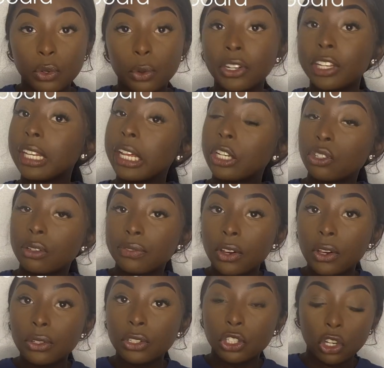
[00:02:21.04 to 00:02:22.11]
you want to connect your
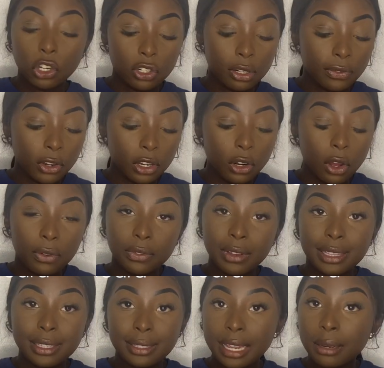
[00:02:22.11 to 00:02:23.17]
phone to charge your phone off of it
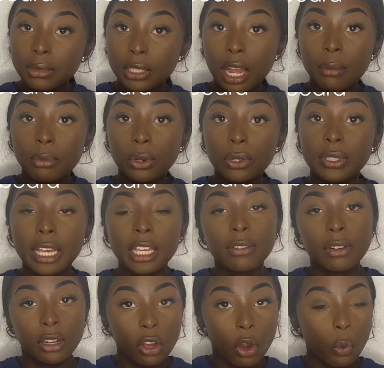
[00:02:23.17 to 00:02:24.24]
at the same time, because say you've
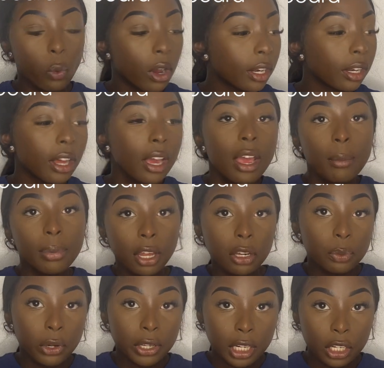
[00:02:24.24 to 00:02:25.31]
only got one
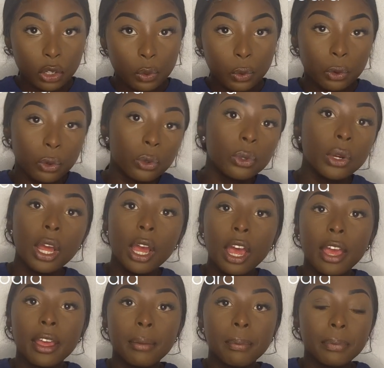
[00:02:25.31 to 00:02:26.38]
plug point in your wall,
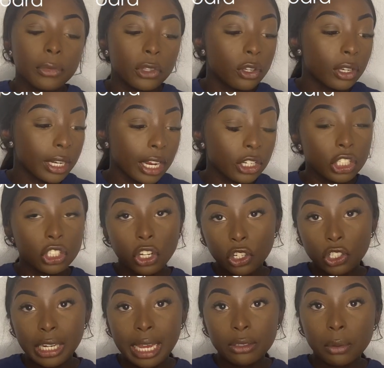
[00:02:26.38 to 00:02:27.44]
you can actually
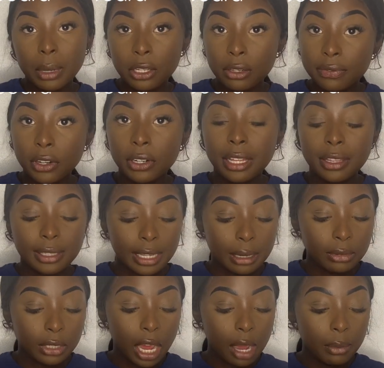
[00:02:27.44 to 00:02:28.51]
charge your laptop and your phone at the
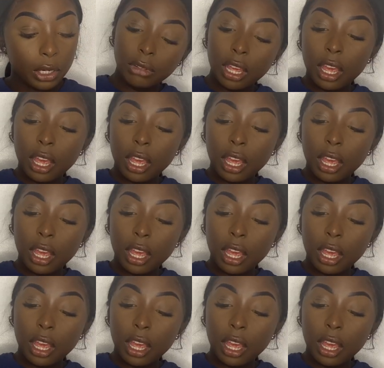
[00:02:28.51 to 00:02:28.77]
same time.